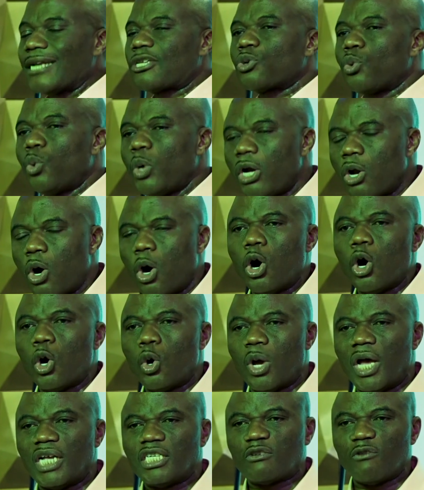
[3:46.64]
that will
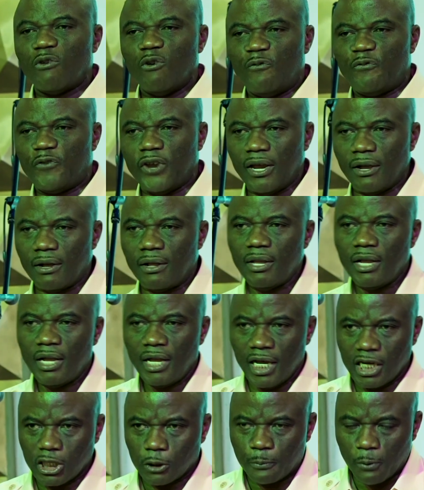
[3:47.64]
always fulfill
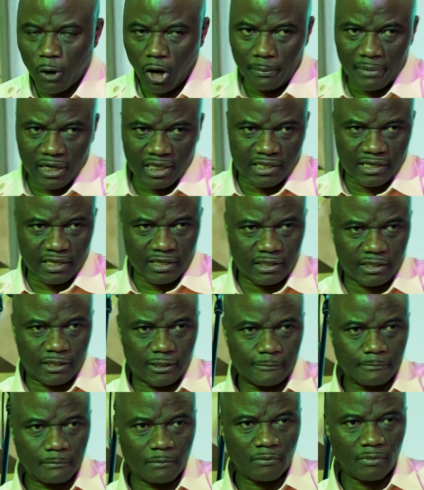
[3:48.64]
His
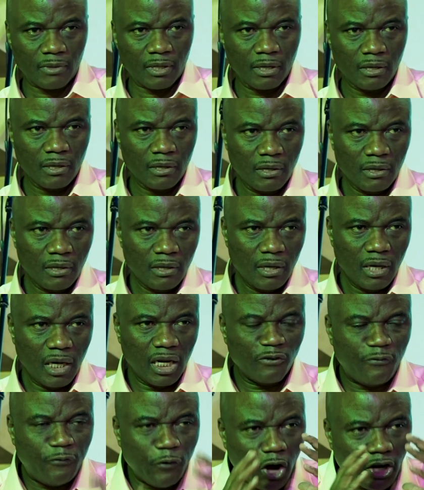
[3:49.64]
promises.
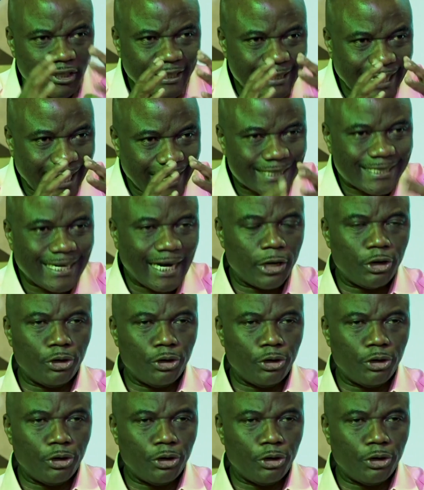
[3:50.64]
In the first text